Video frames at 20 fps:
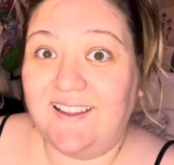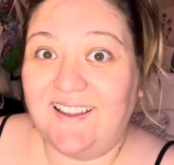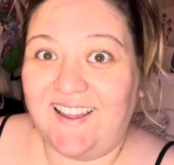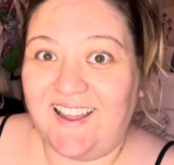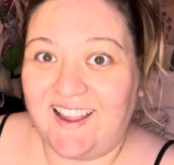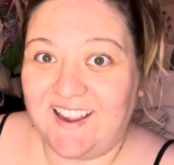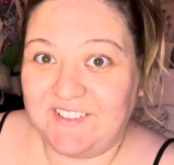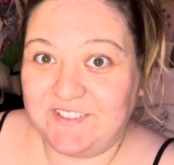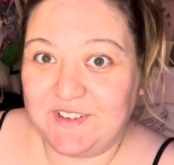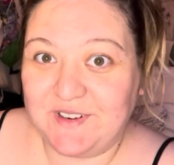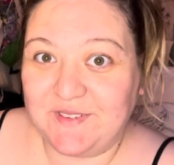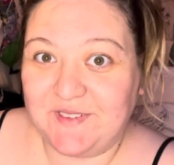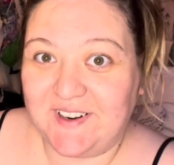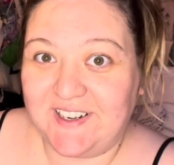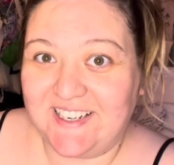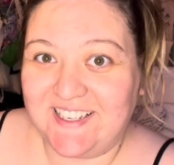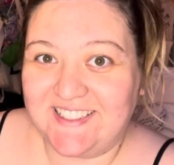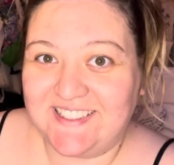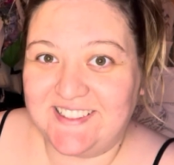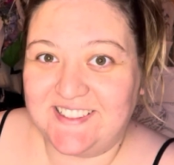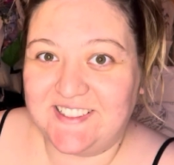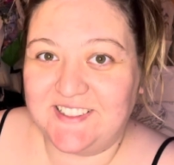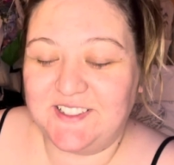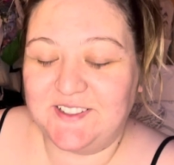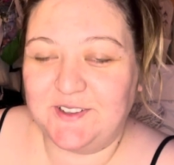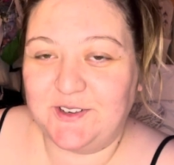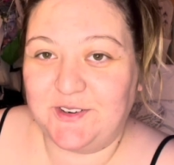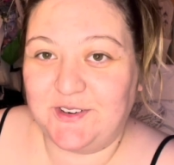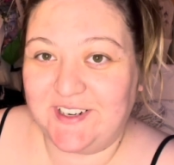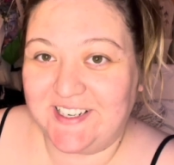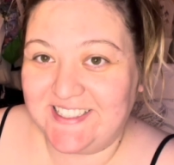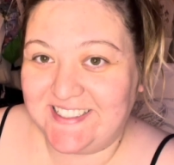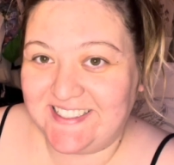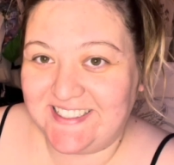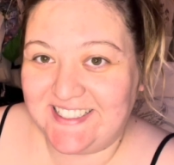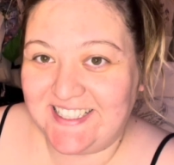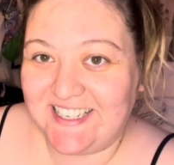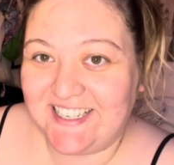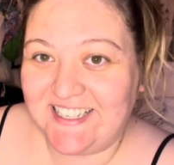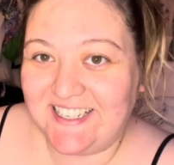Hey everyone, it's
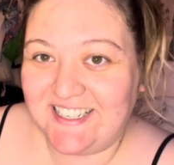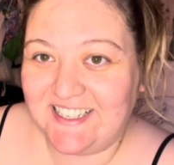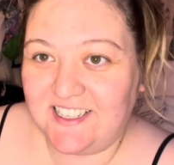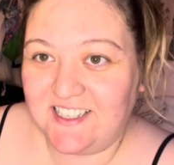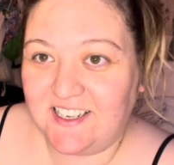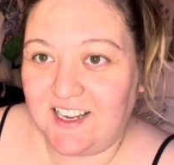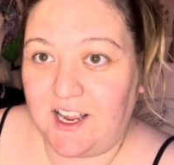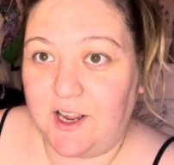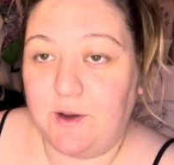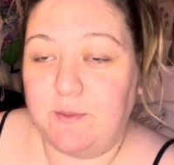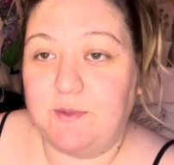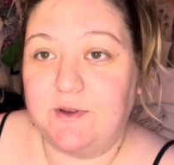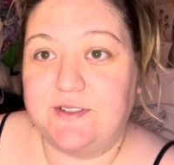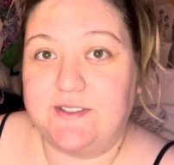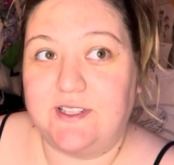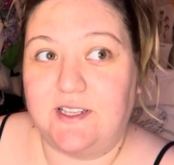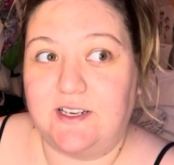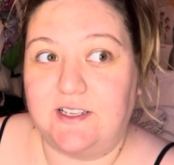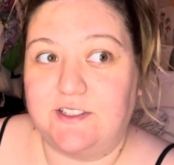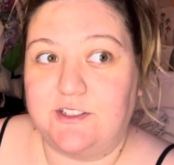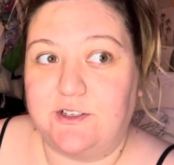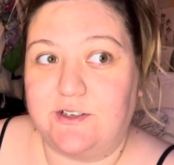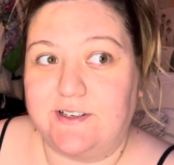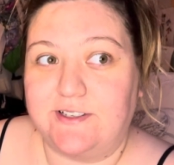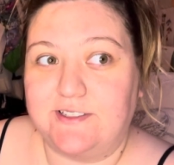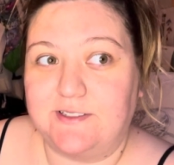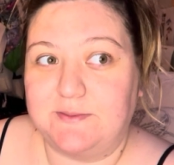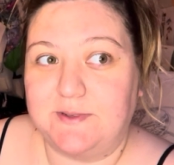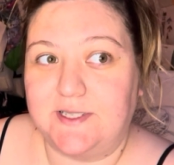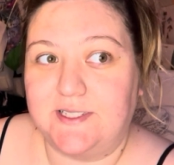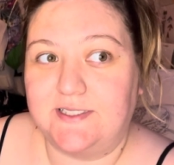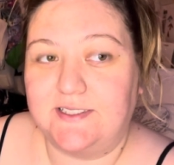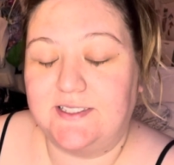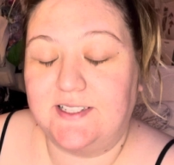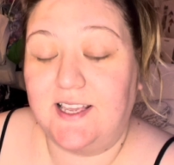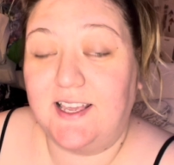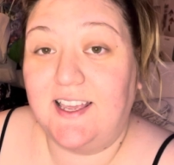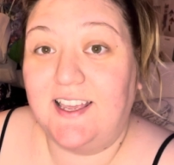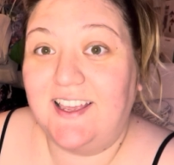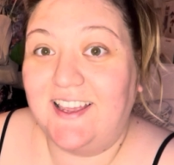Kristen. I almost said it's Christmas.
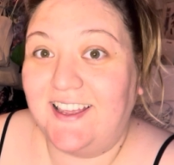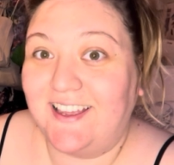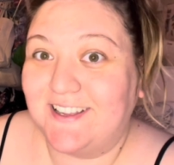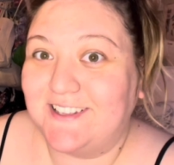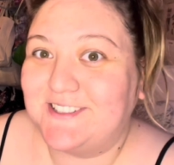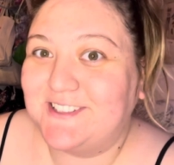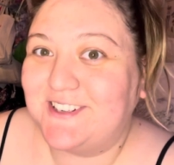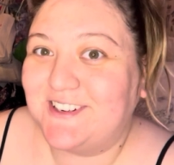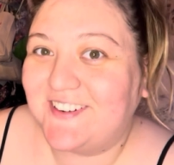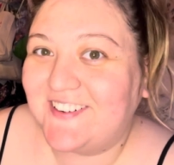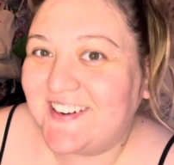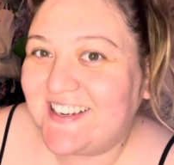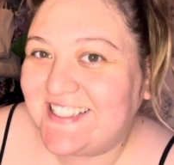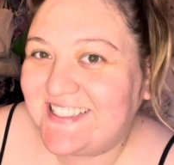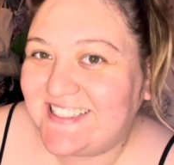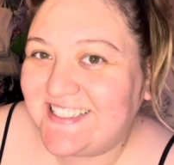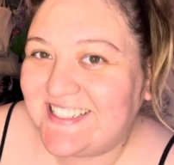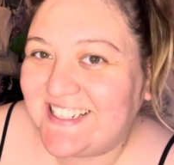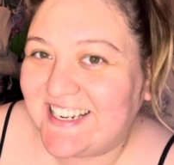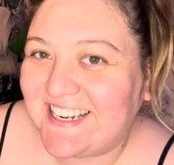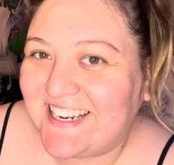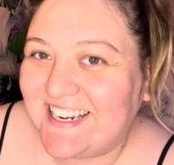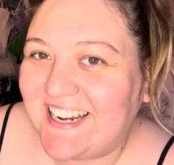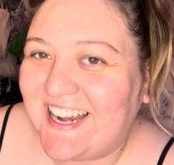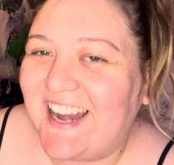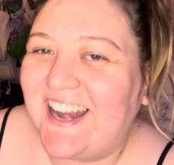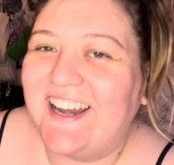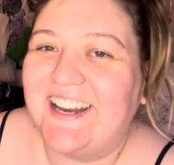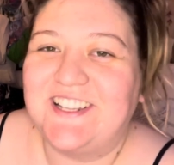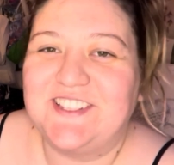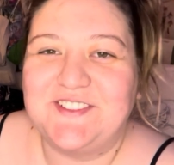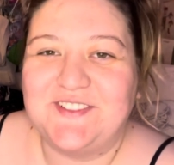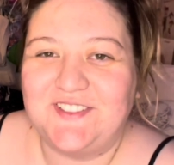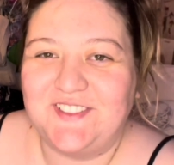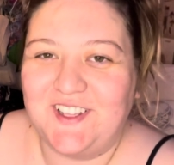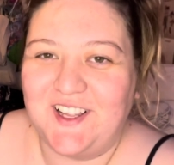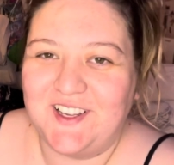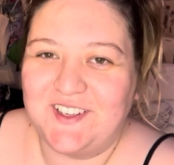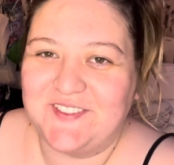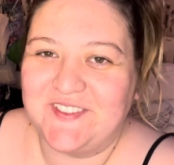It's Kristen and it's
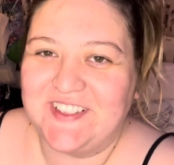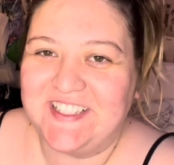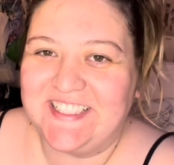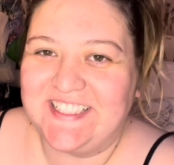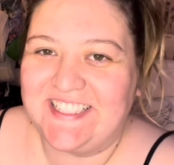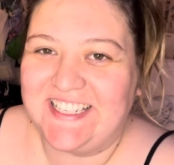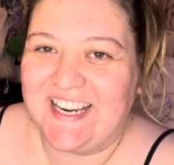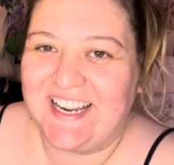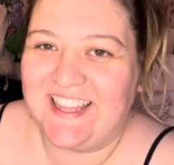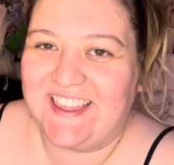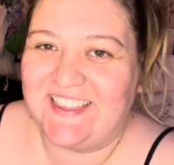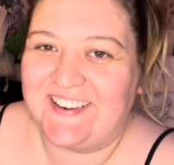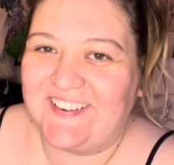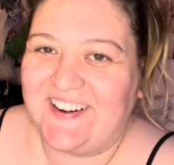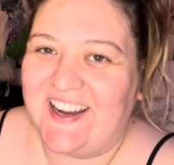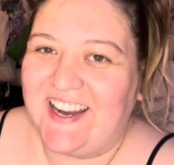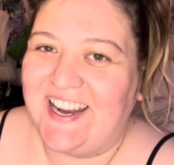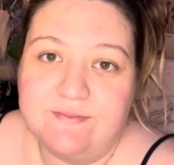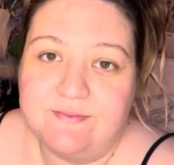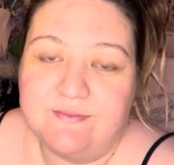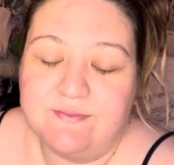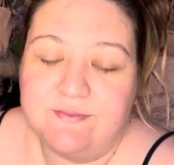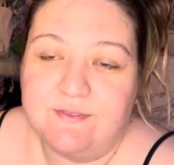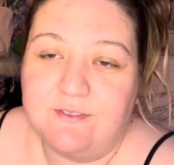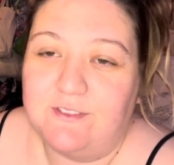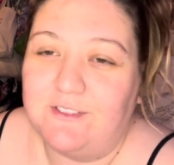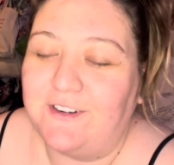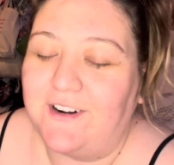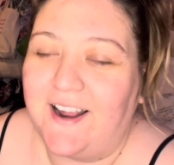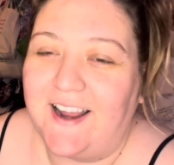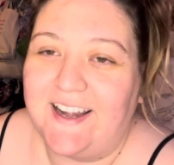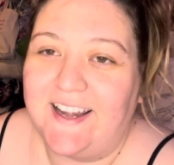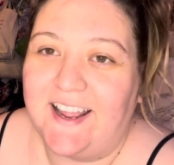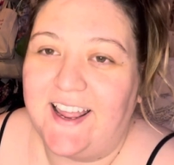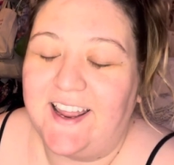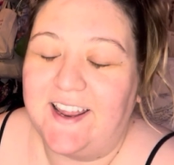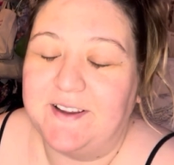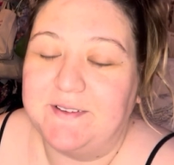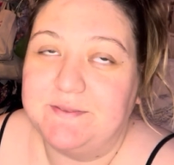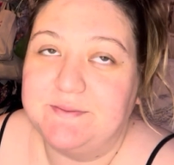Vlogmas day three,
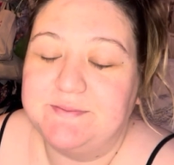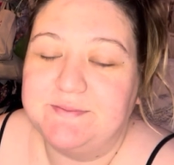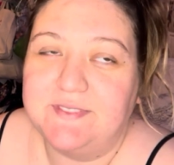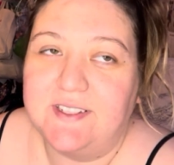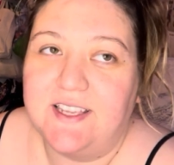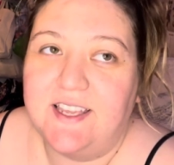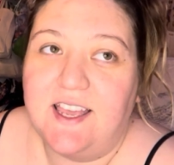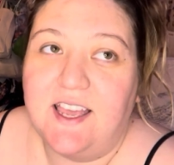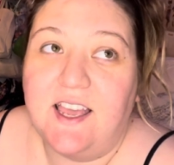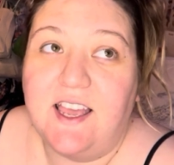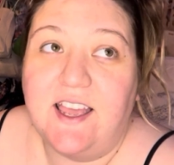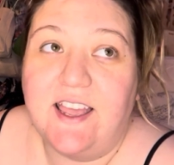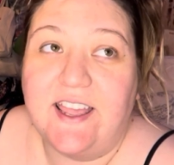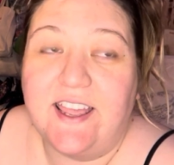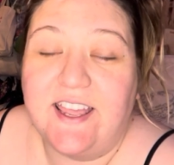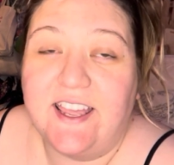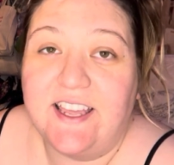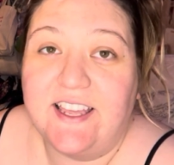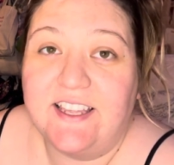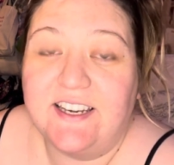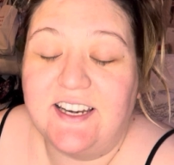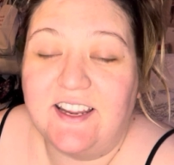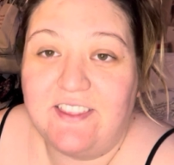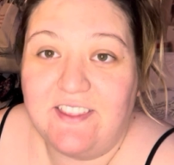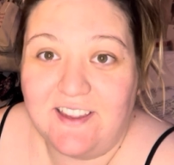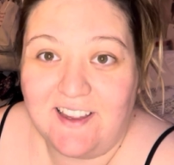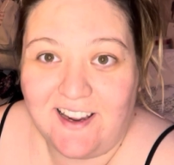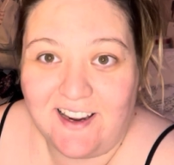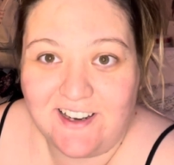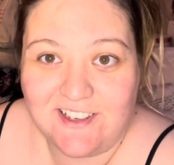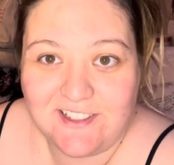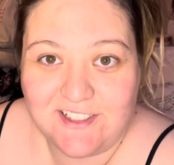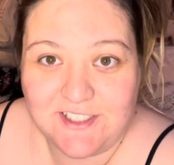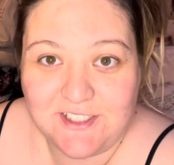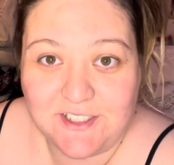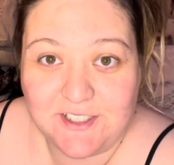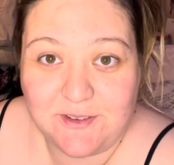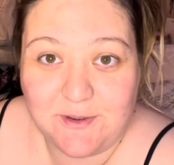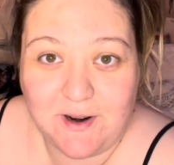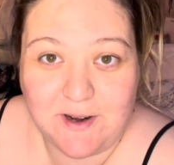Friday. And I think I actually
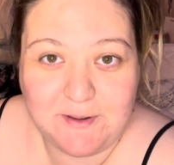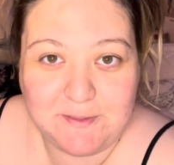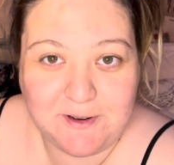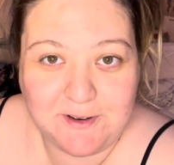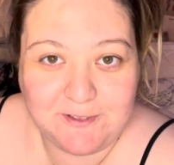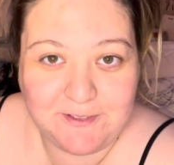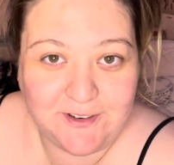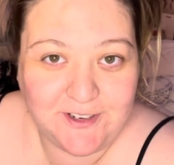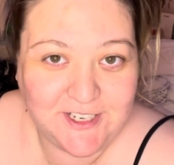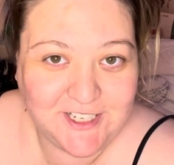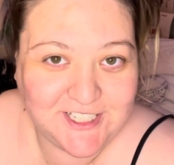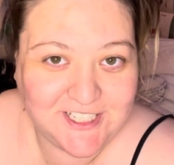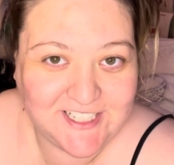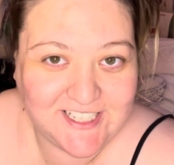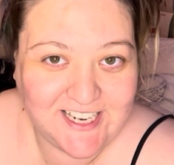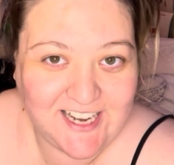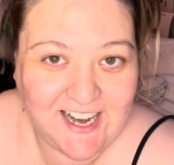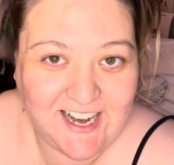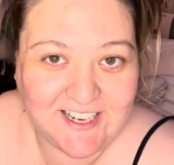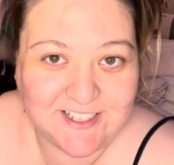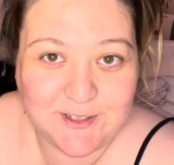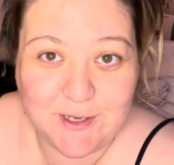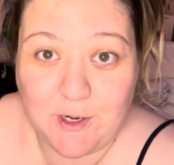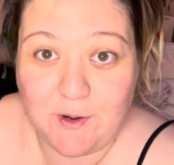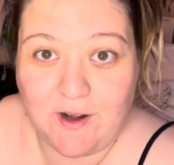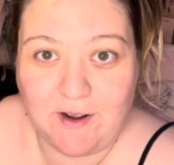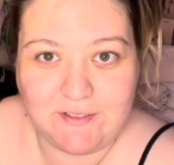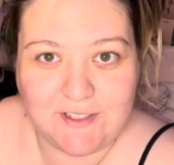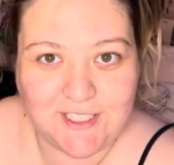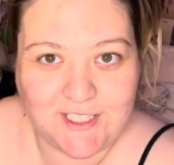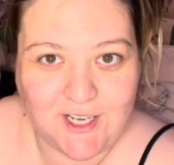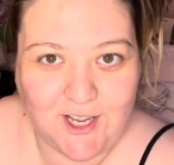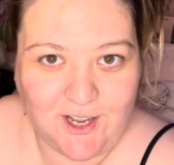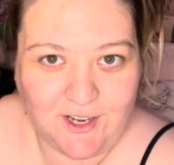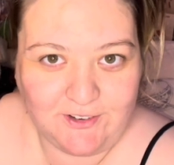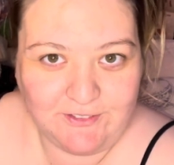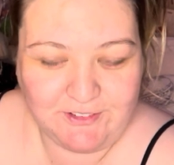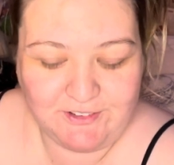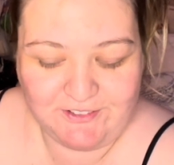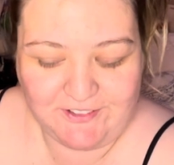took quite a bit of footage today, so I don't have to
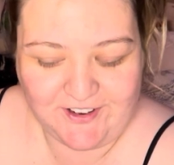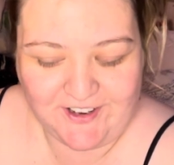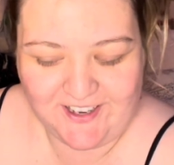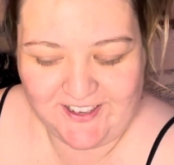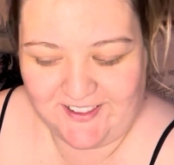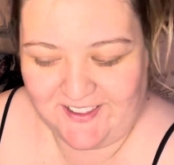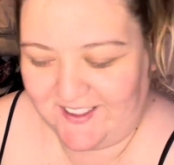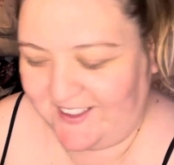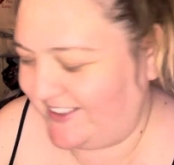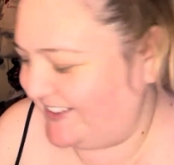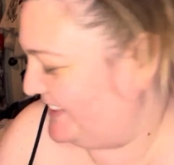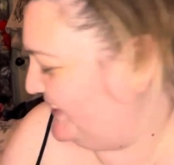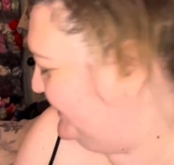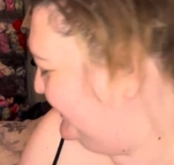talk for very long.